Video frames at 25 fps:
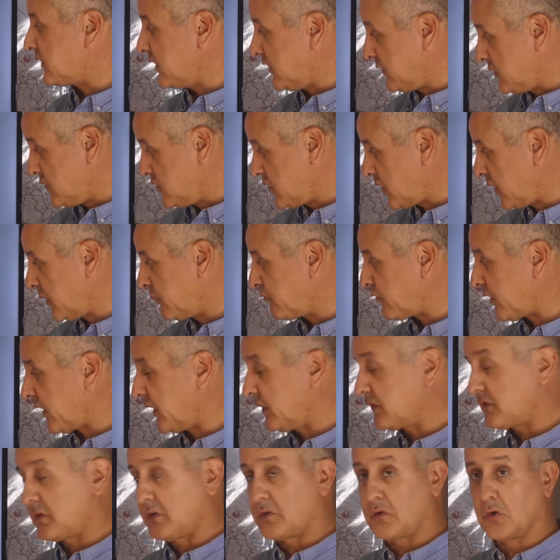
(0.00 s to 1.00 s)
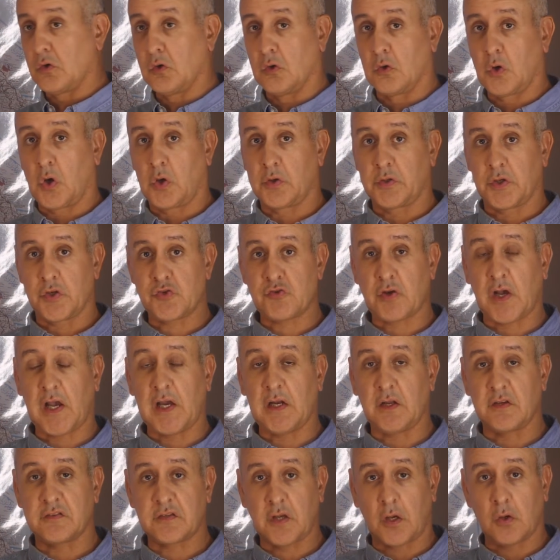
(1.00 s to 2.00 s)
There's no brakes at all on the
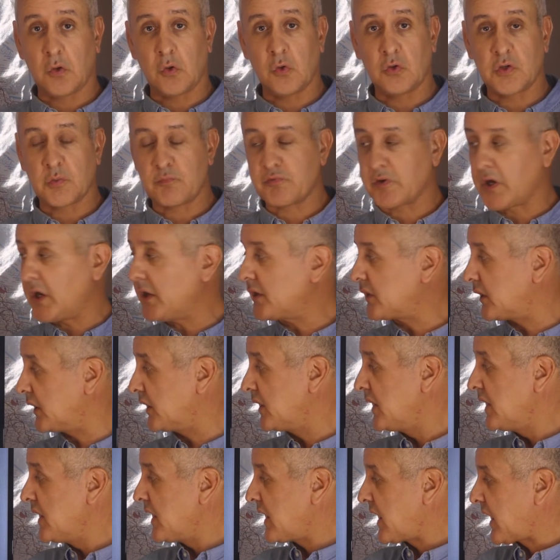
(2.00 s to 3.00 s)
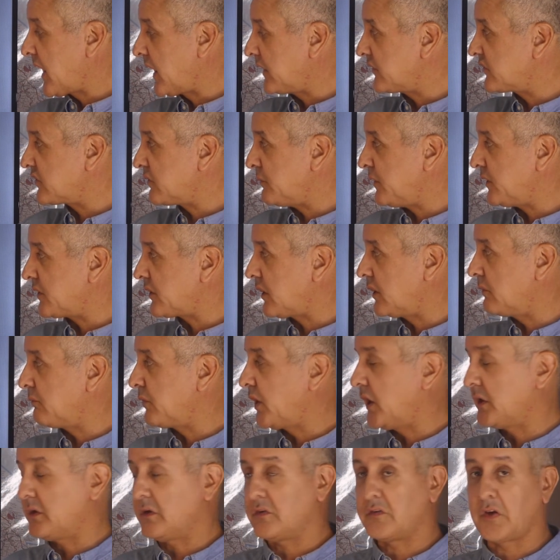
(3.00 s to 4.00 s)
trailer, so all the braking has to be done
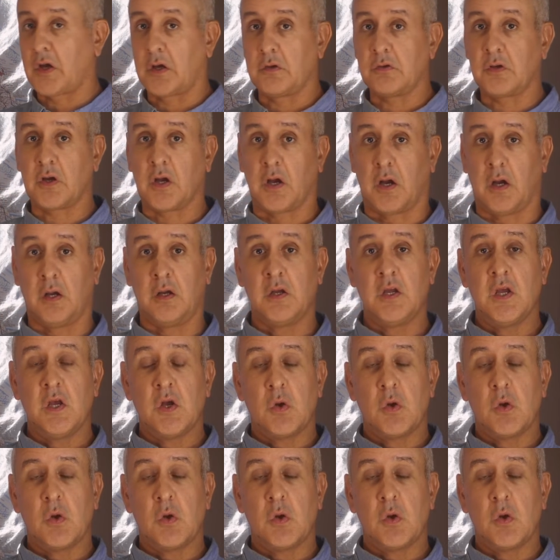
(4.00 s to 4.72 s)
by the tow car.